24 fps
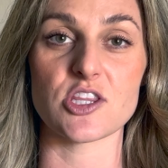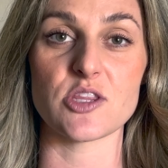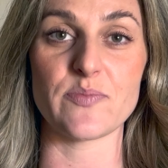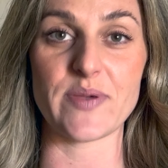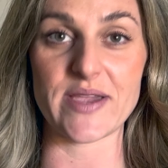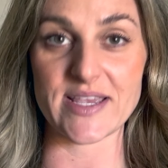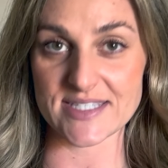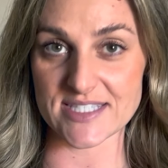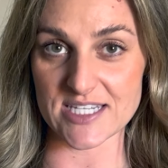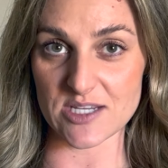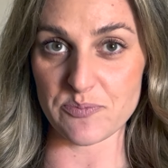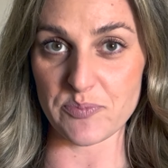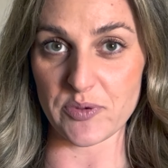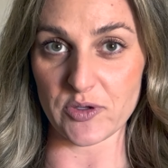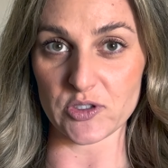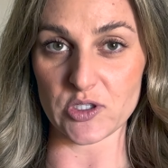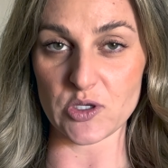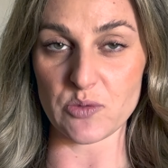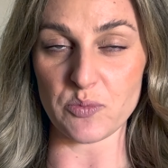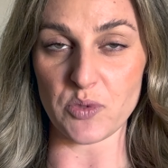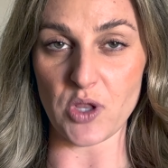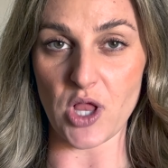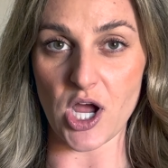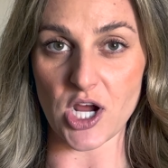basic building
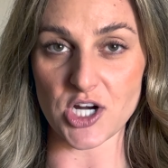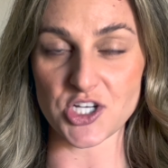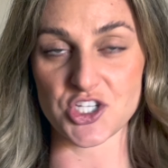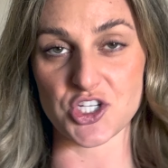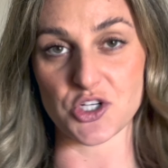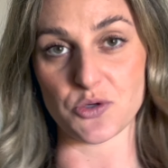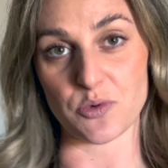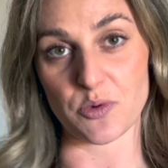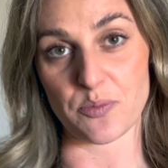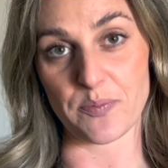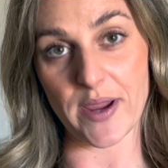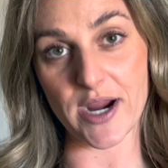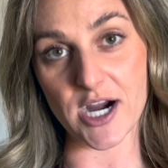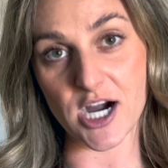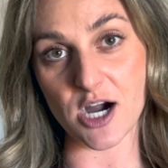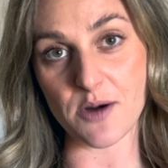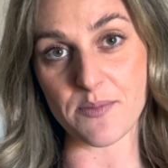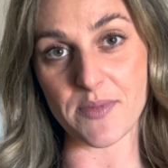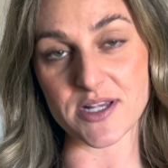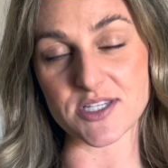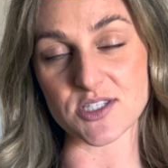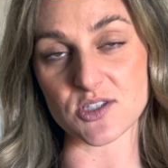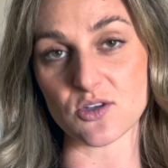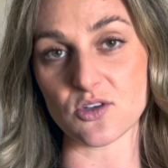block to repair our
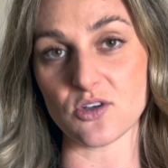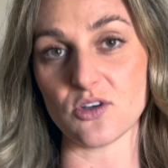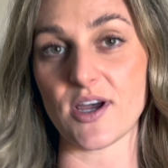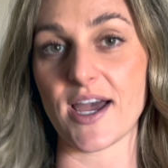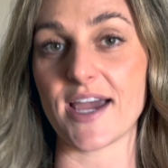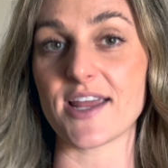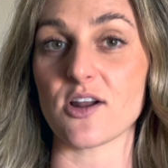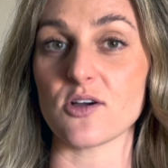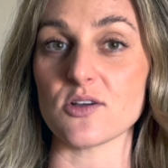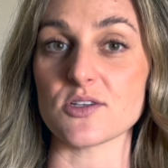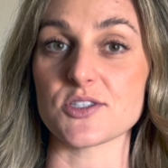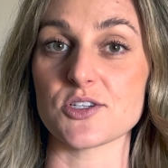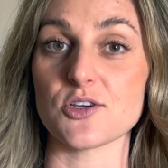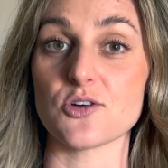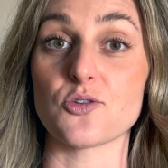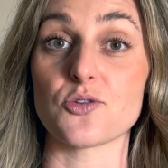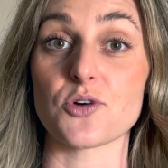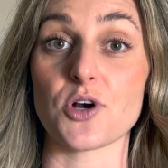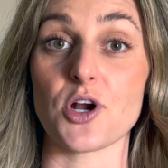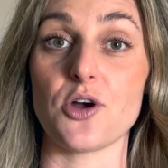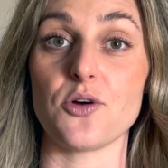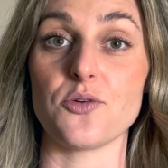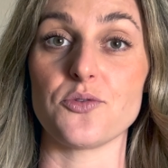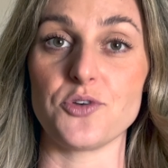muscle and also
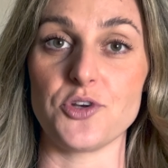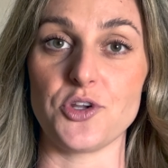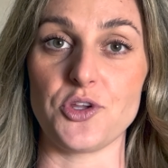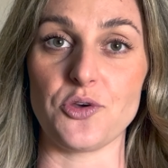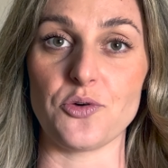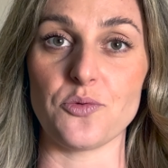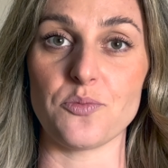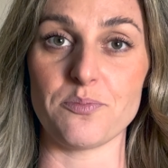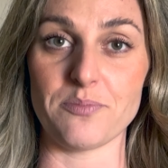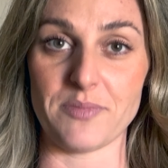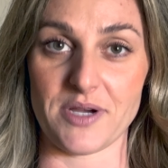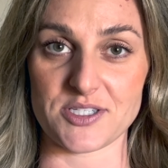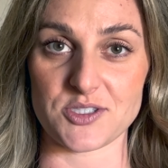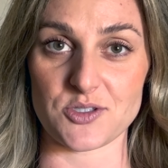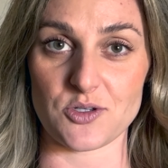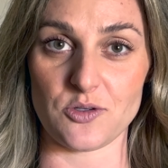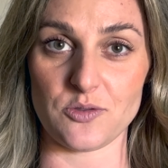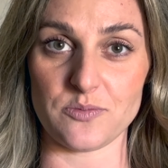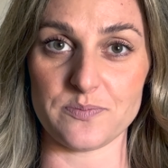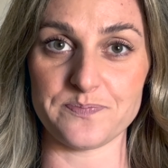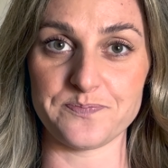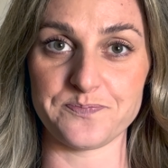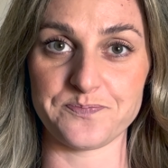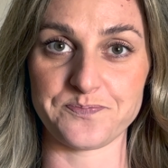grow new
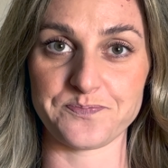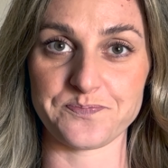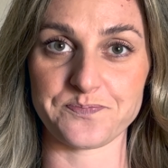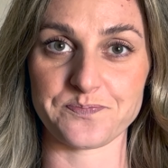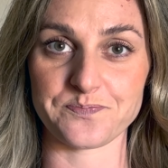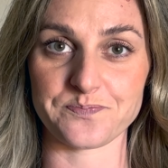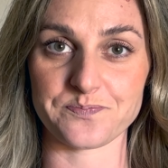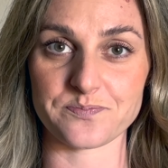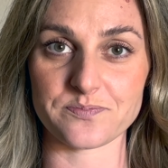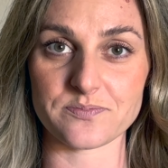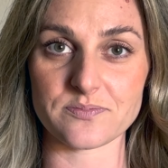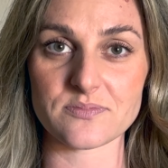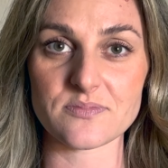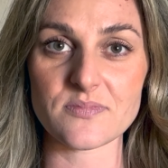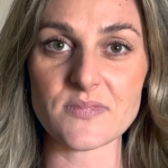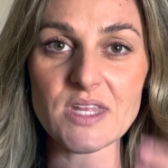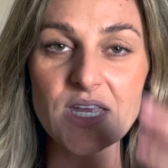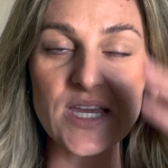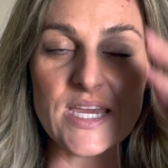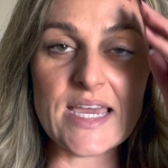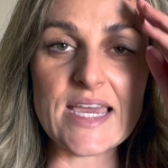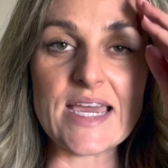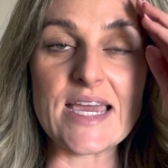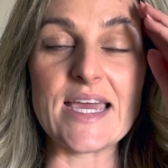muscle.
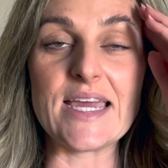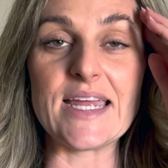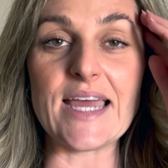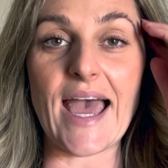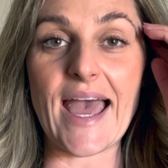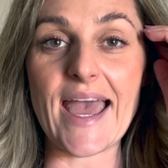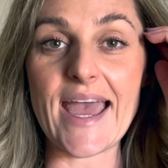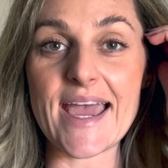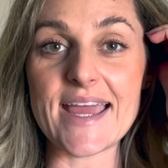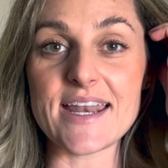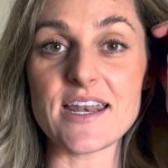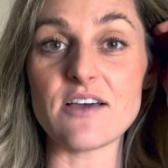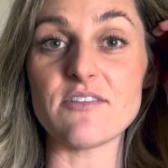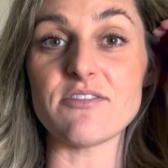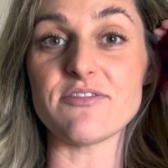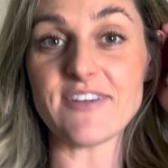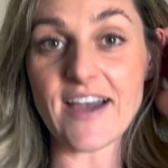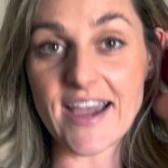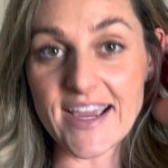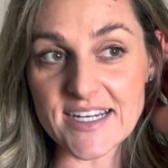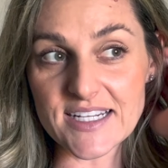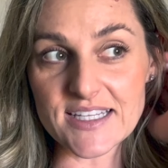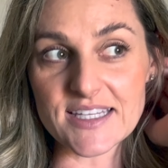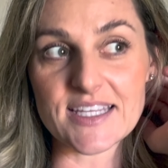And
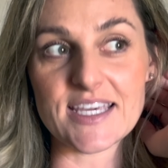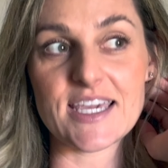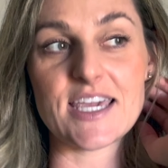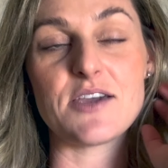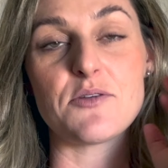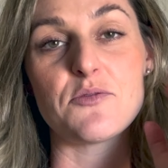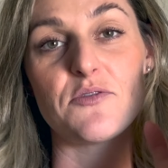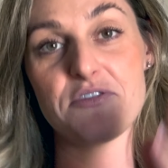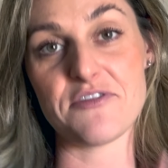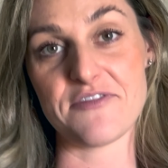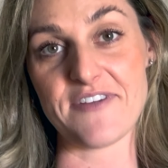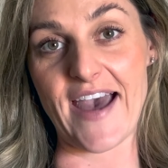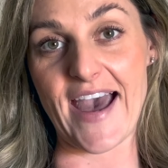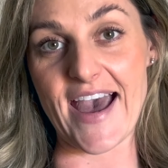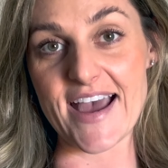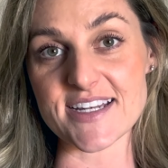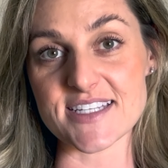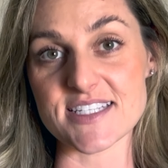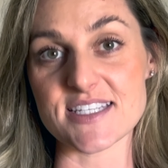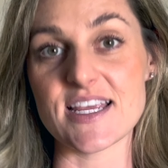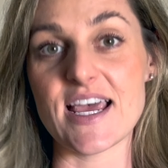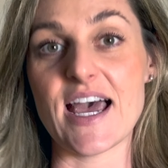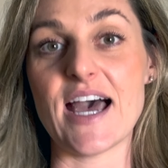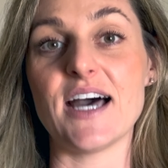finally,
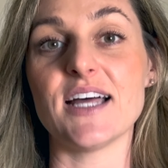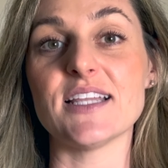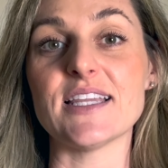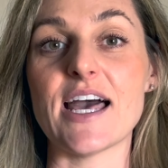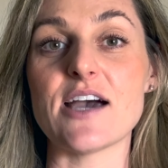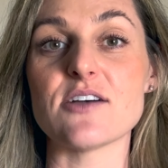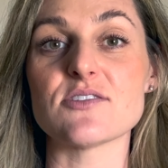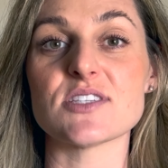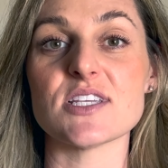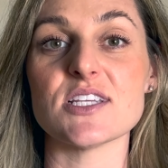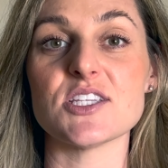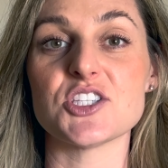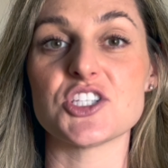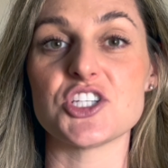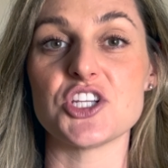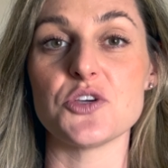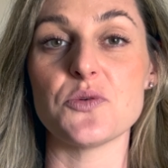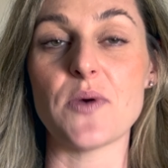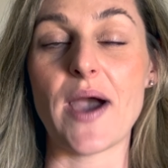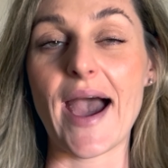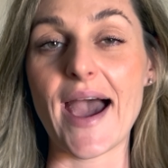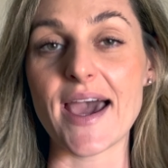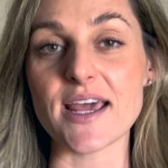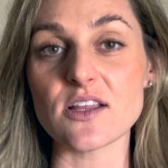fat allows us to
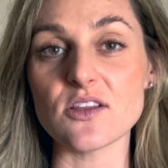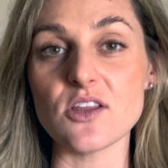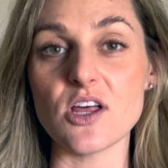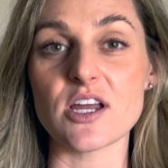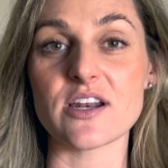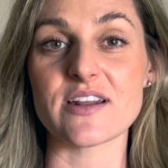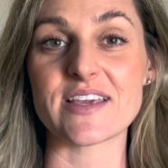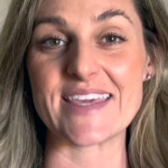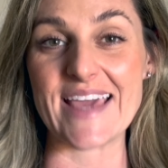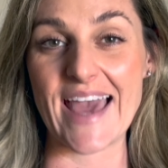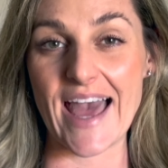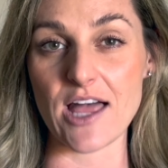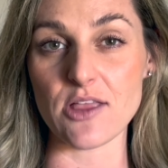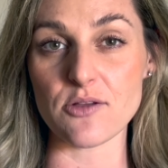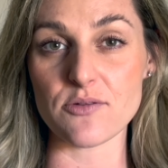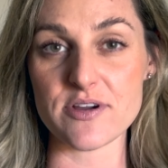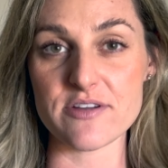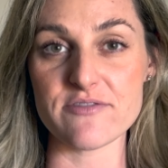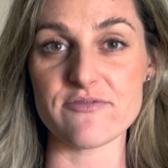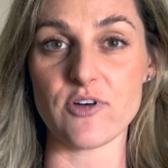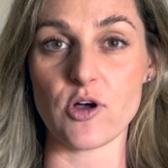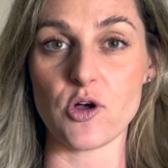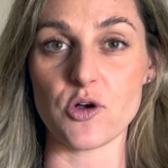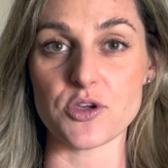add a lot of calorie
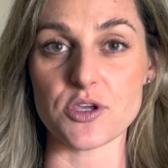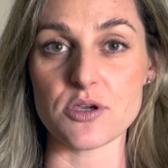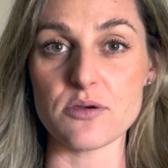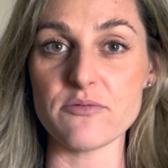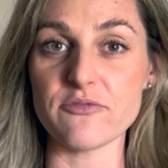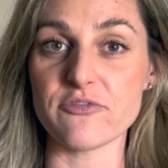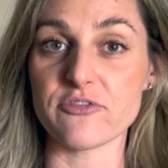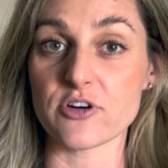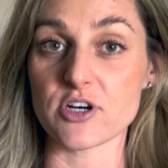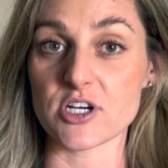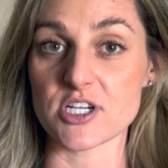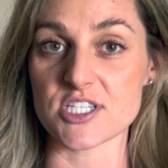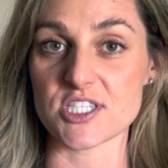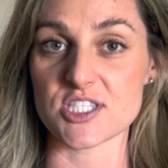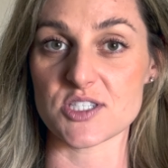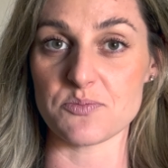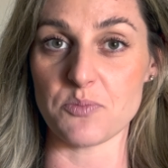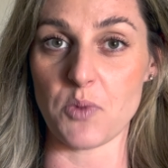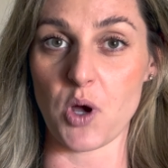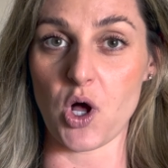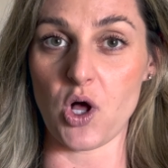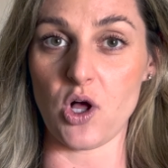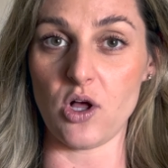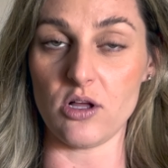volume for a
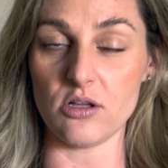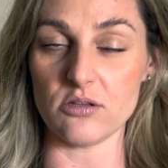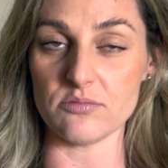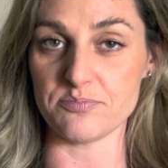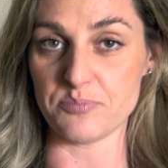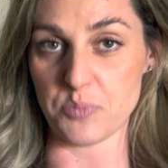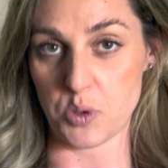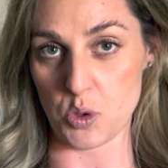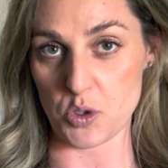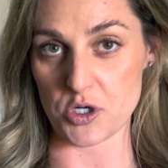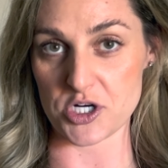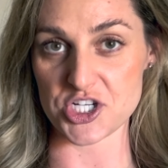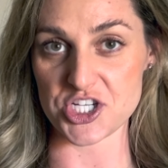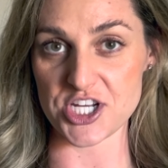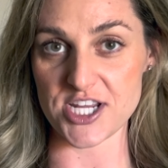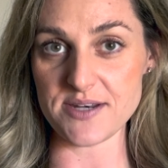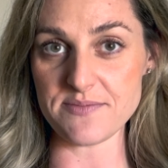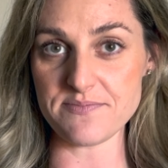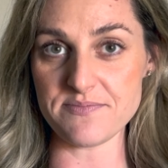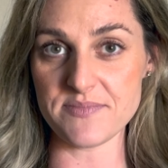small portion.